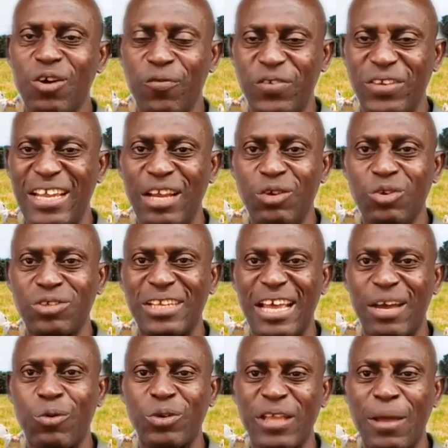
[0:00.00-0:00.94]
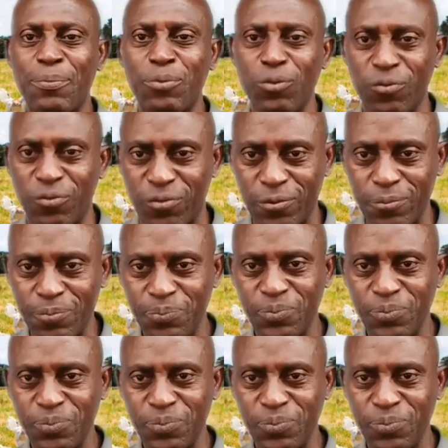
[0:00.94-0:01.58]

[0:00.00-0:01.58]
of it that looks like waterproof.